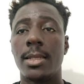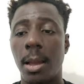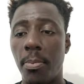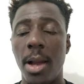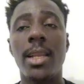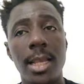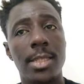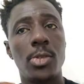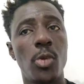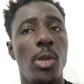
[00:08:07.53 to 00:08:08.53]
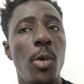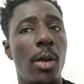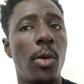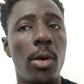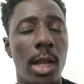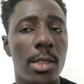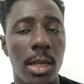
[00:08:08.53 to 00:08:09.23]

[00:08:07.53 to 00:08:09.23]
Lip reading: The money is they are going